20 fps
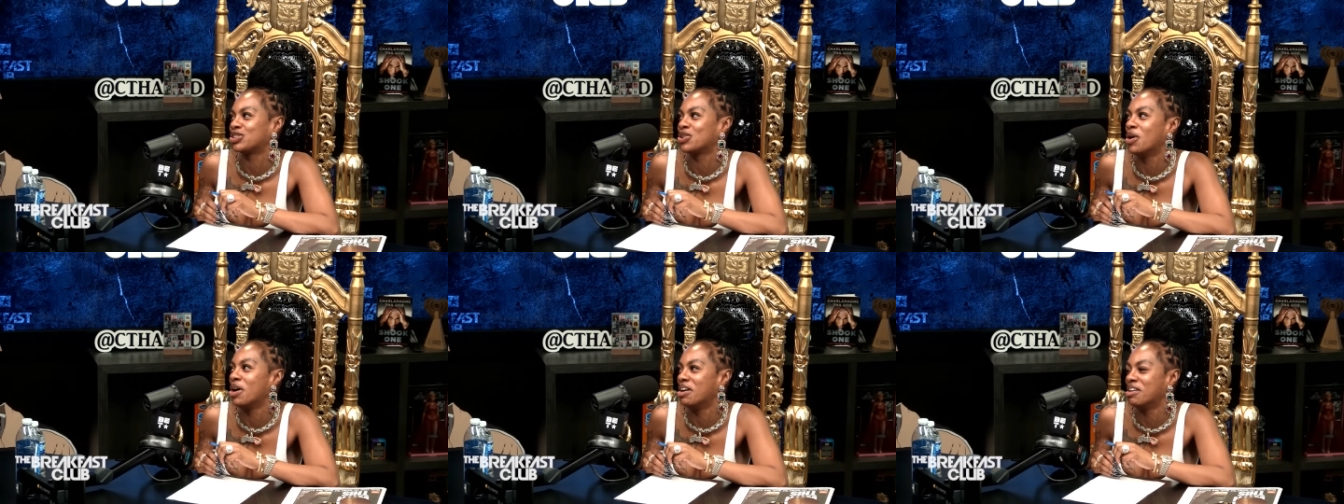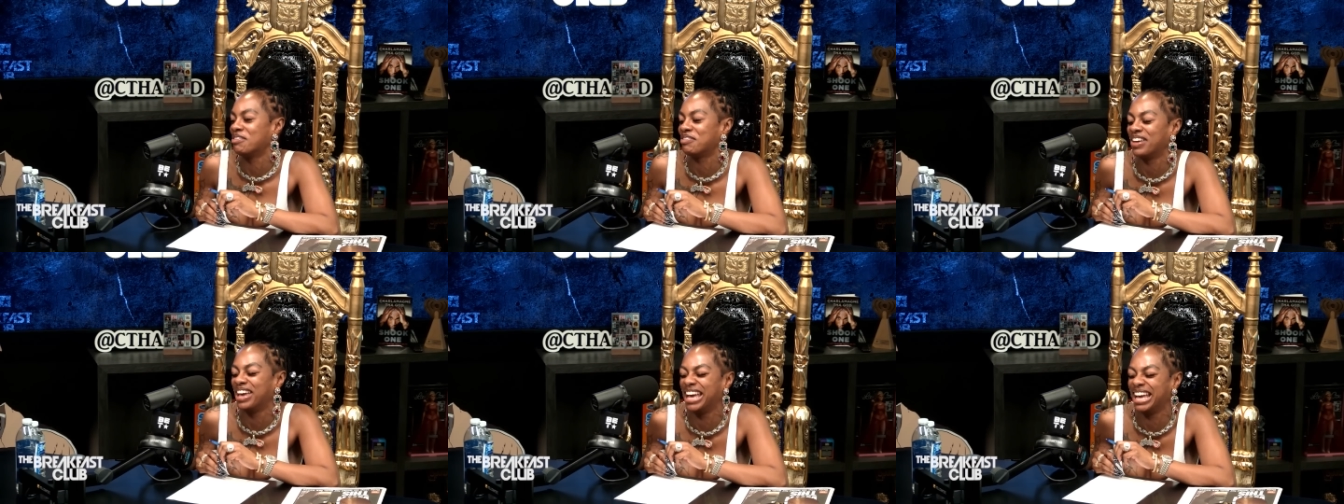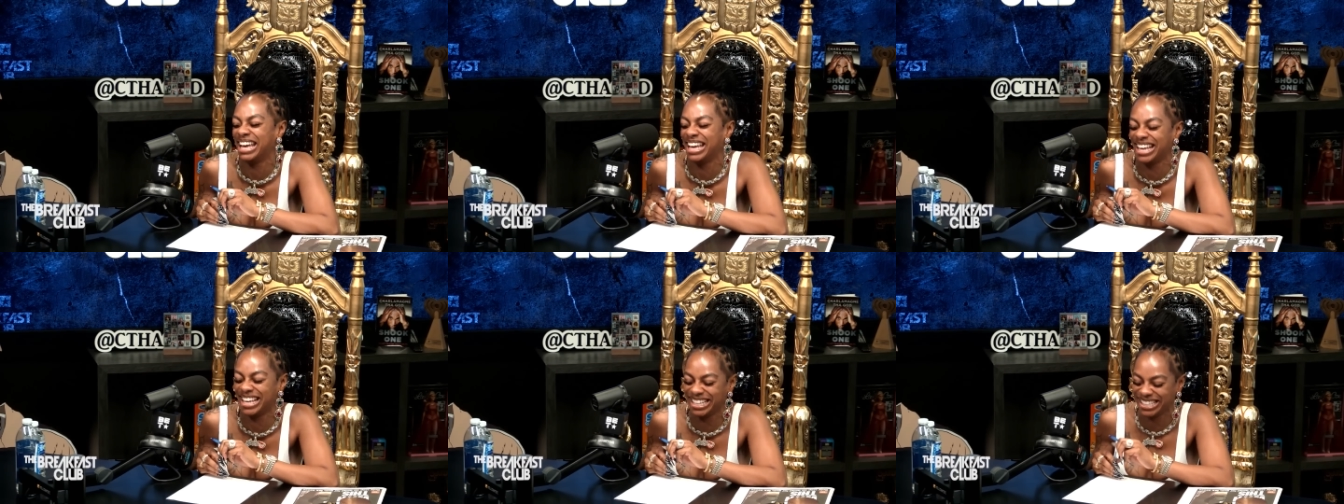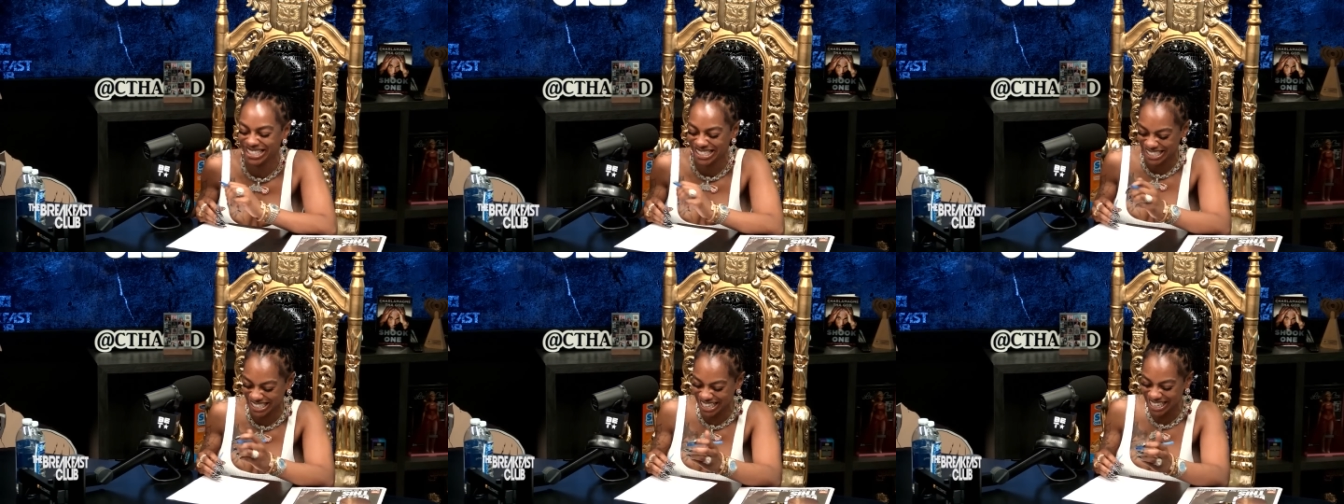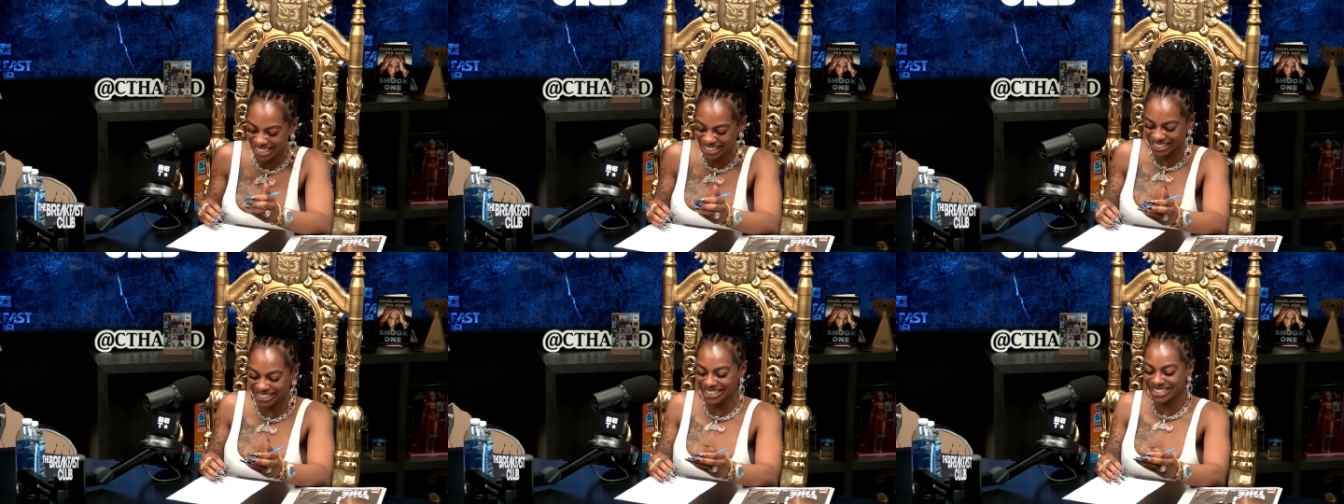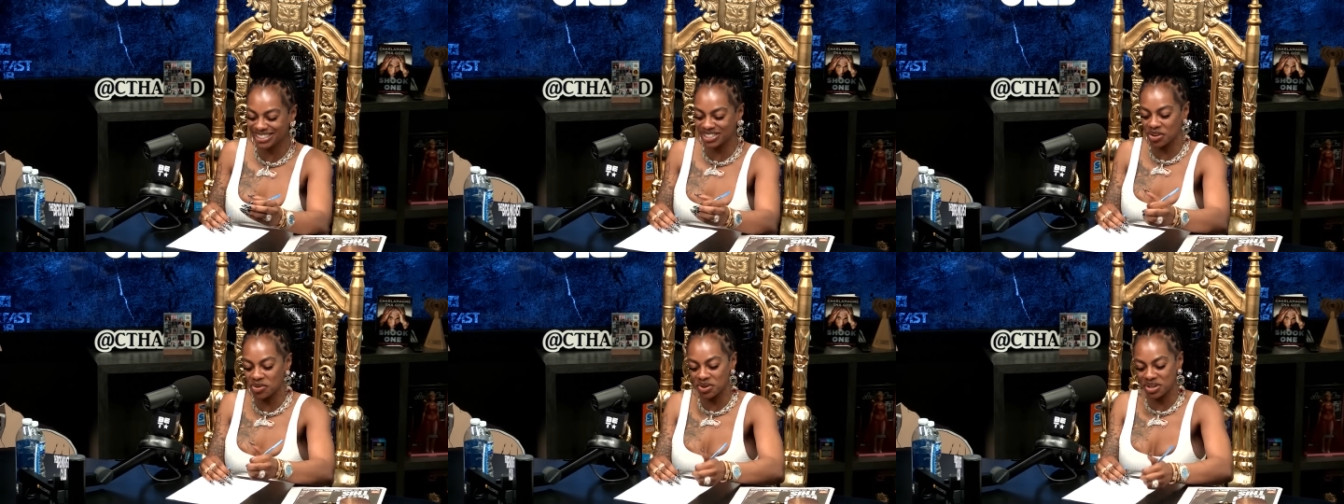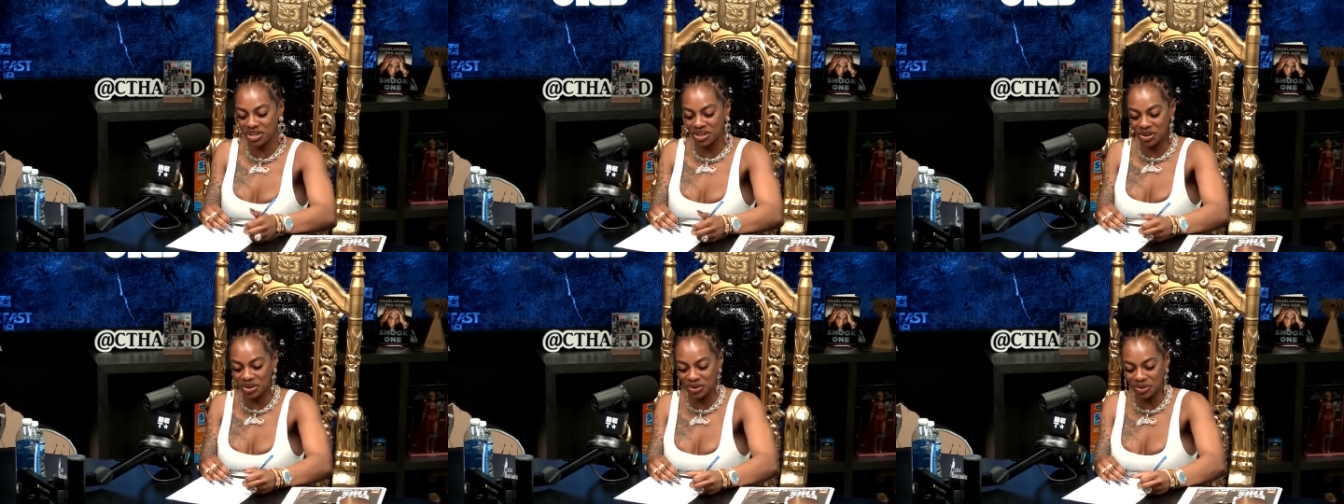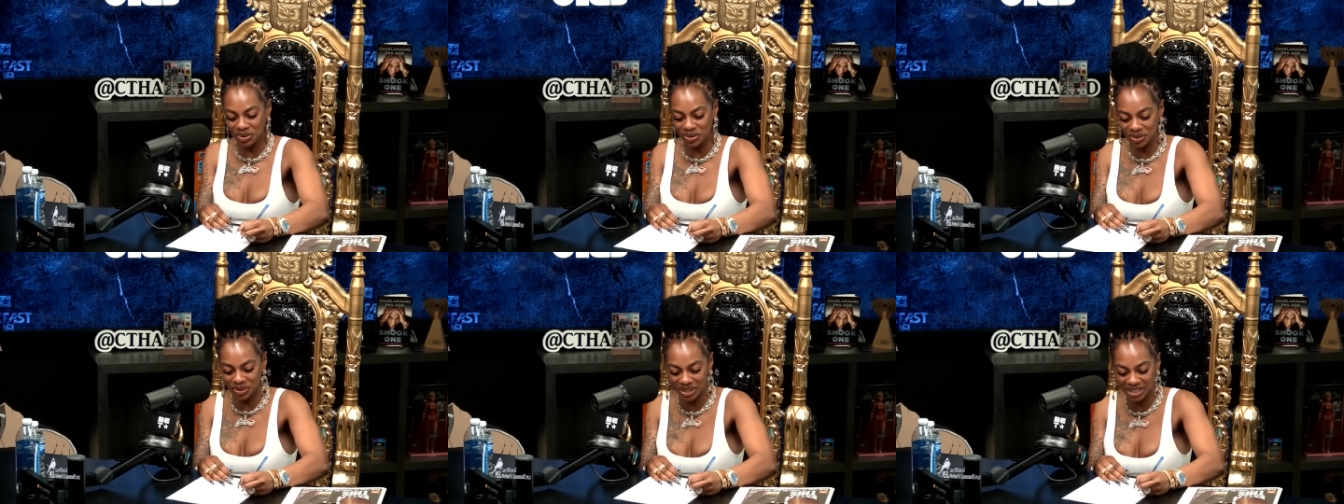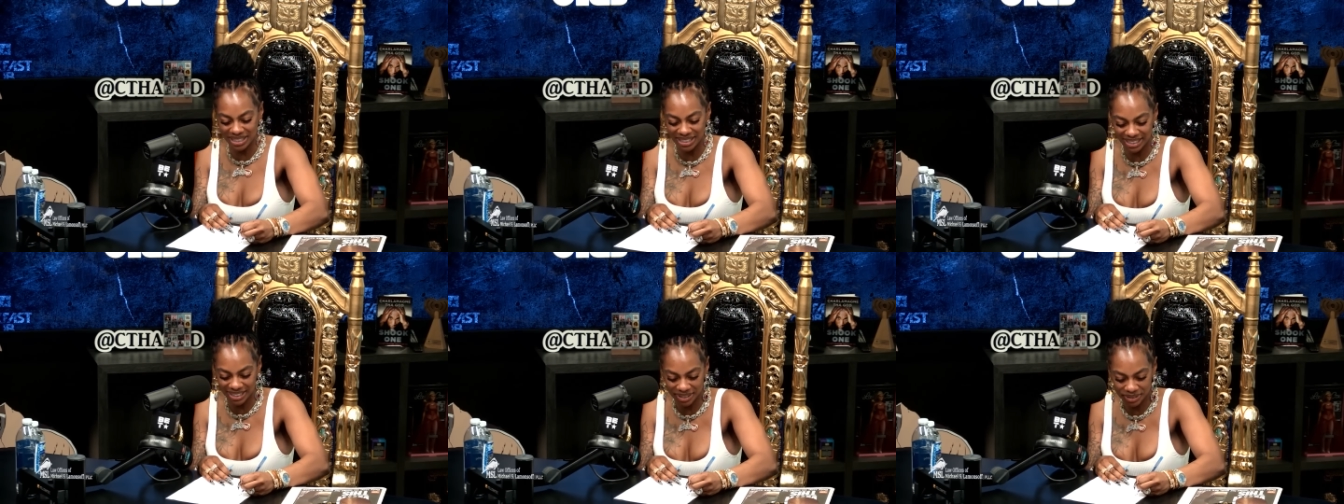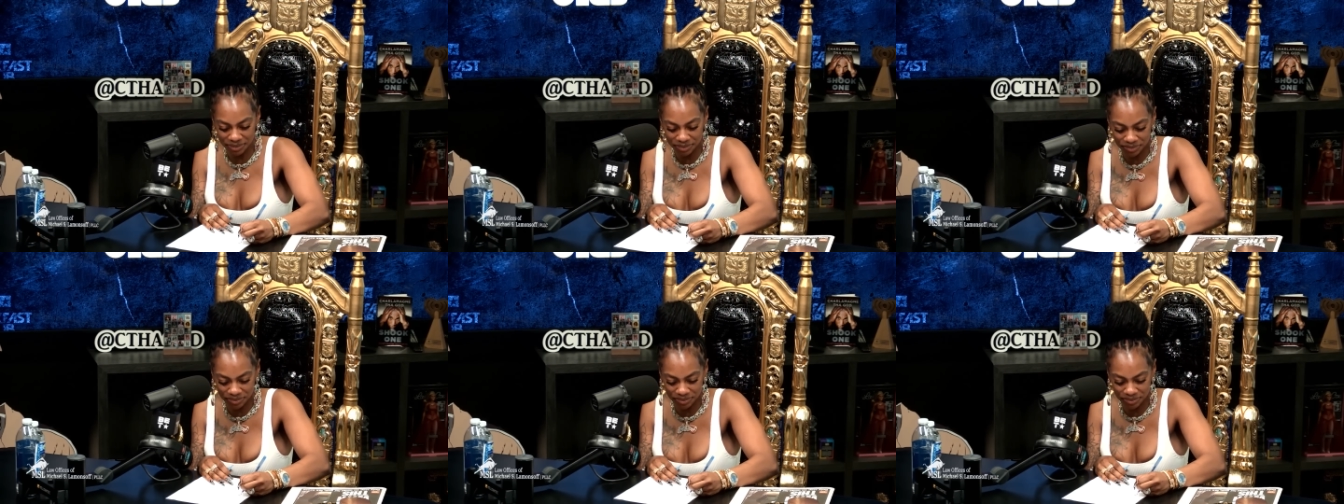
office. She's so cute. Well, you have a but